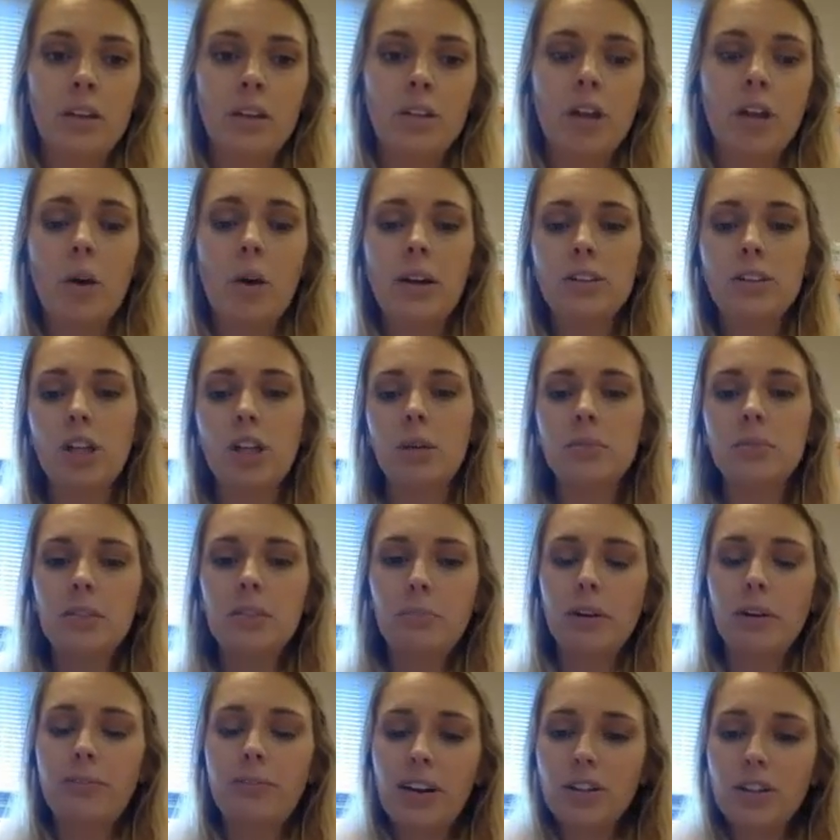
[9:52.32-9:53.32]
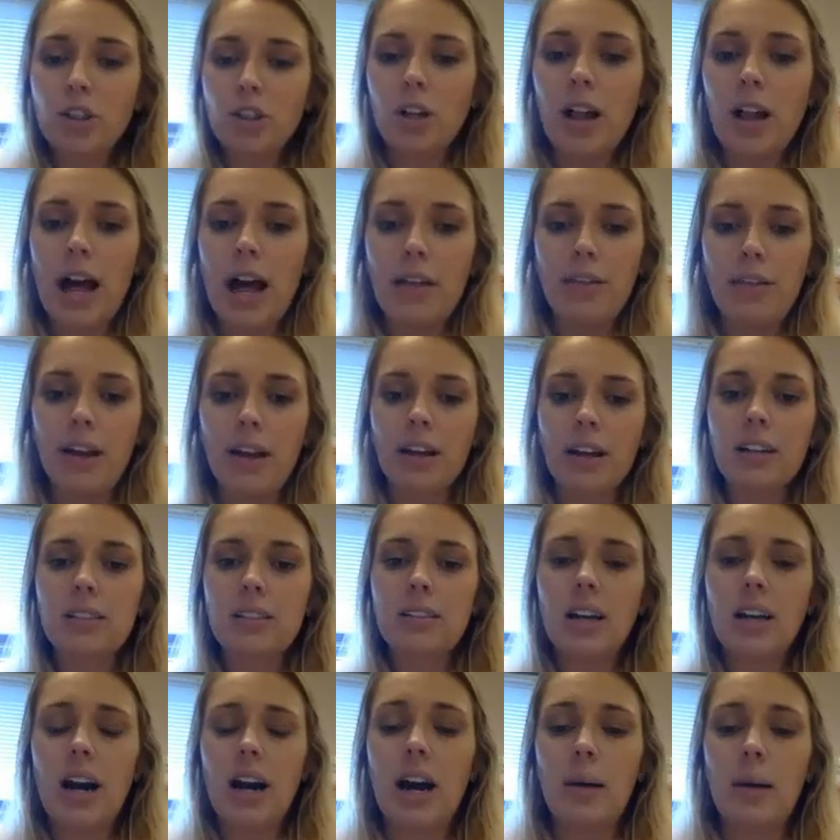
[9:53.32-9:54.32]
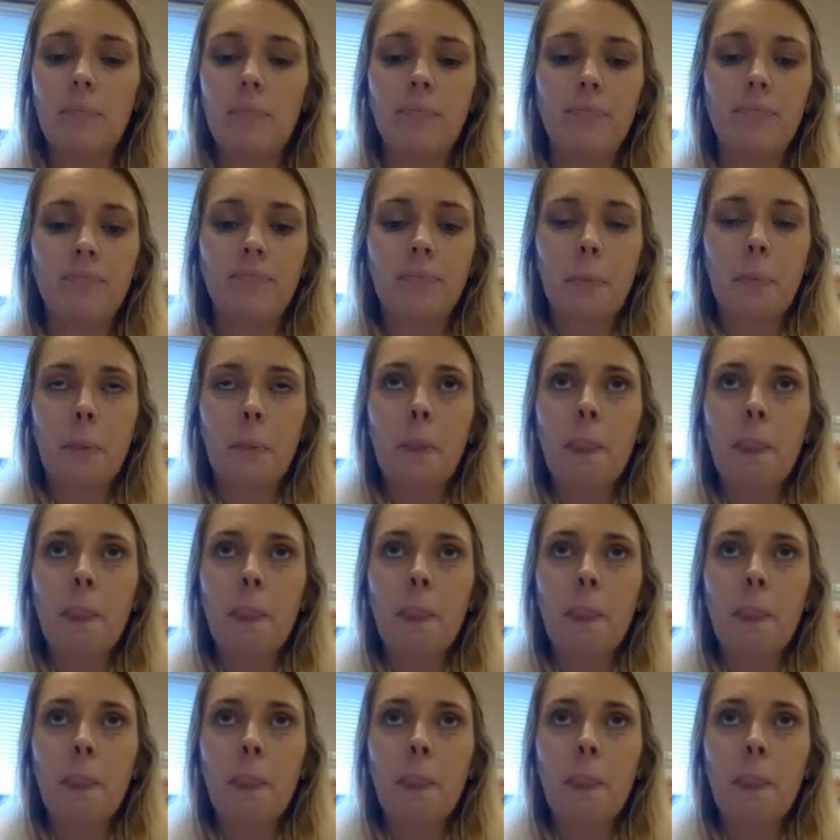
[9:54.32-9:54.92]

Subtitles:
So in terms of professional ethics, I